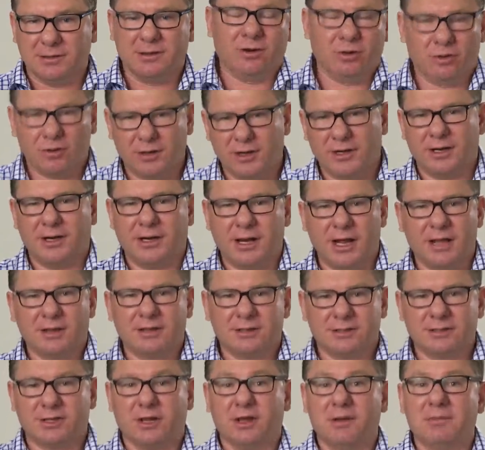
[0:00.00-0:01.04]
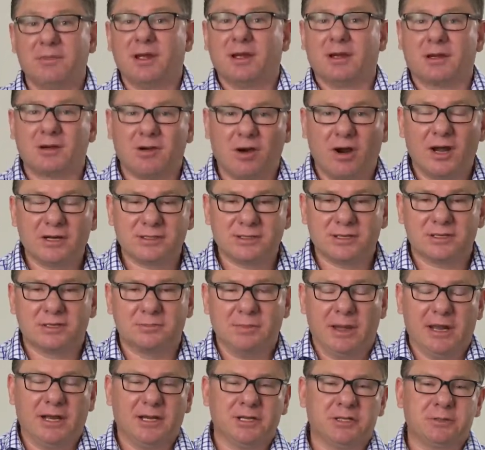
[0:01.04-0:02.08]
or in another term, crisis
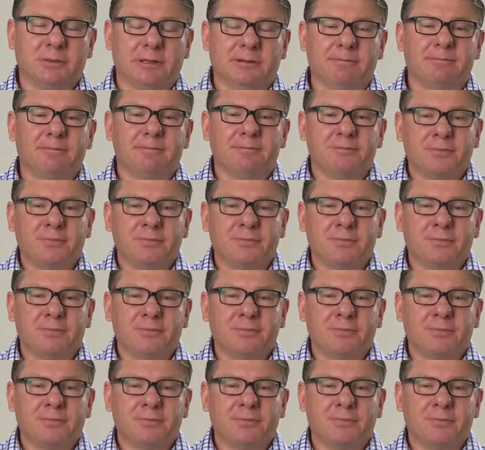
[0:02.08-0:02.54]
management.